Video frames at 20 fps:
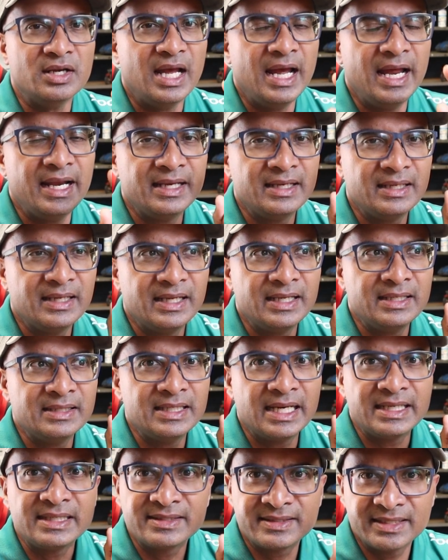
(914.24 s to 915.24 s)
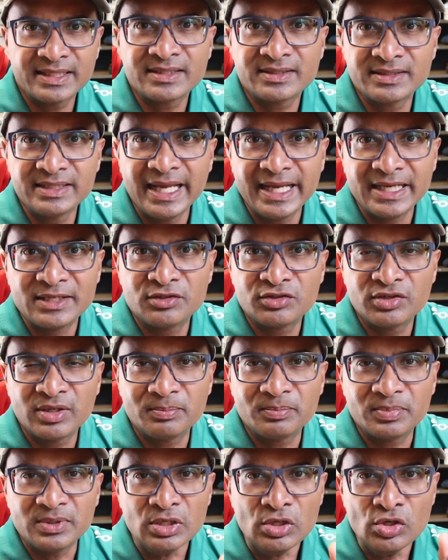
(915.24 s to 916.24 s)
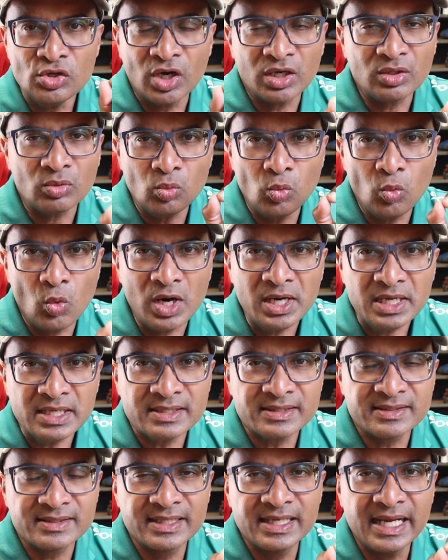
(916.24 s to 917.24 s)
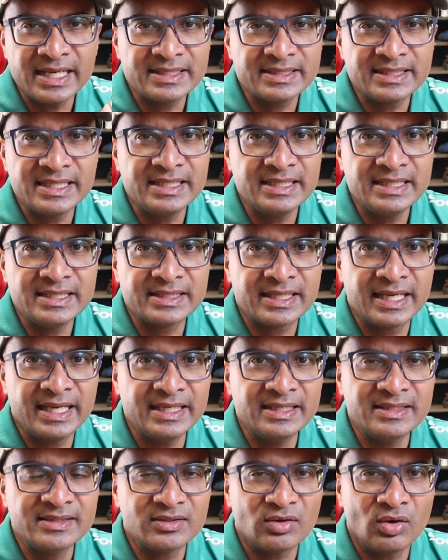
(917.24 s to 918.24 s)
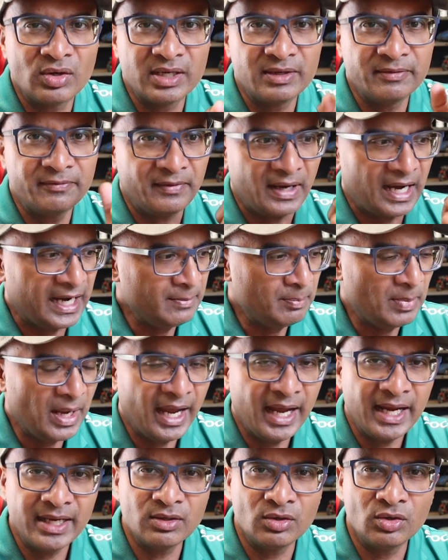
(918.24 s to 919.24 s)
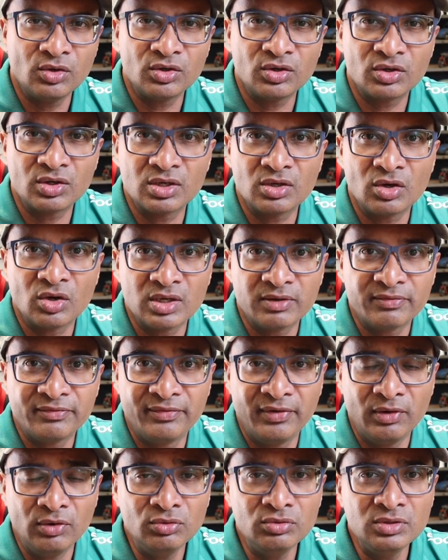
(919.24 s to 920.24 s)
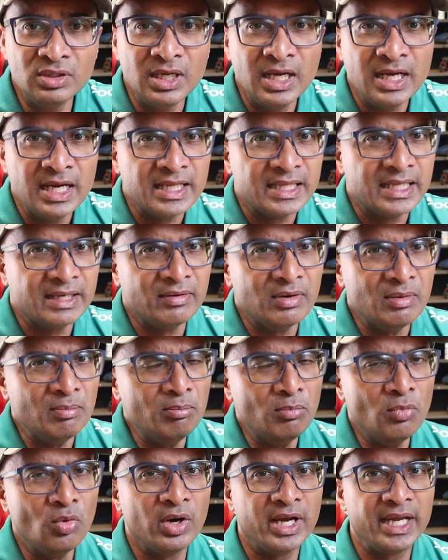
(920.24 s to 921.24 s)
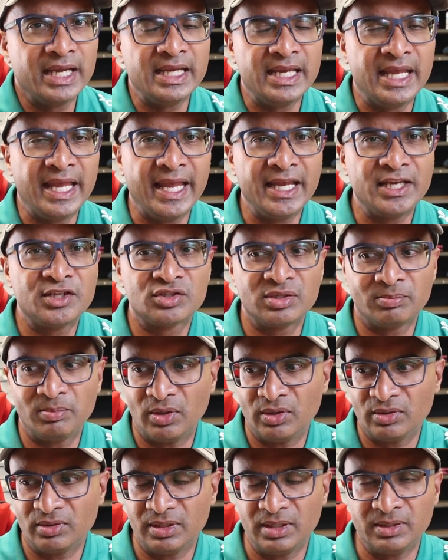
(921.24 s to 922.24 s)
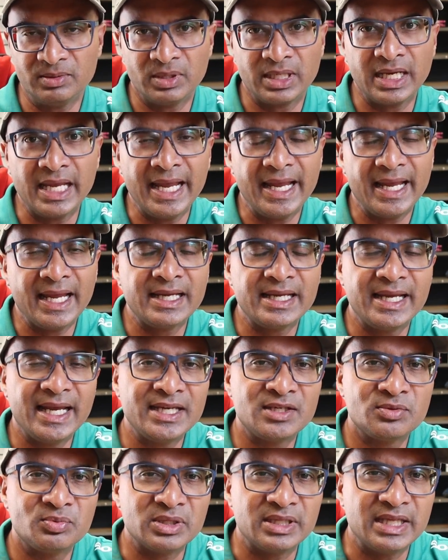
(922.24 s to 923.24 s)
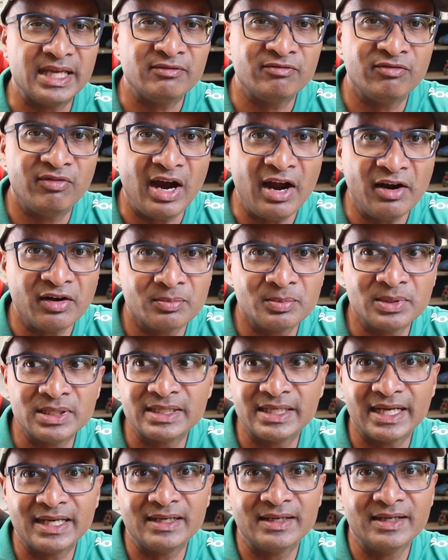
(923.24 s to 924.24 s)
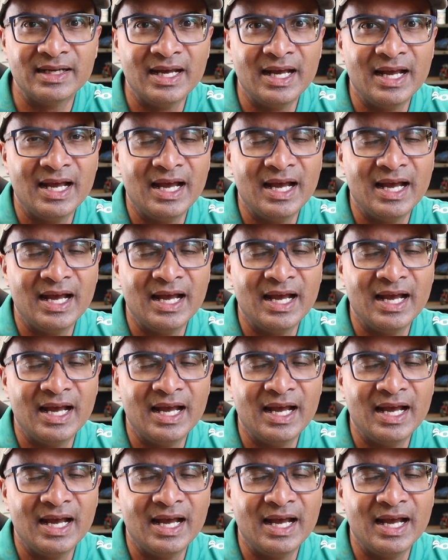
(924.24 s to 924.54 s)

And in that 6-day trip, not once did I see these kids on an iPad or on a phone. They were more engaged with the environment, and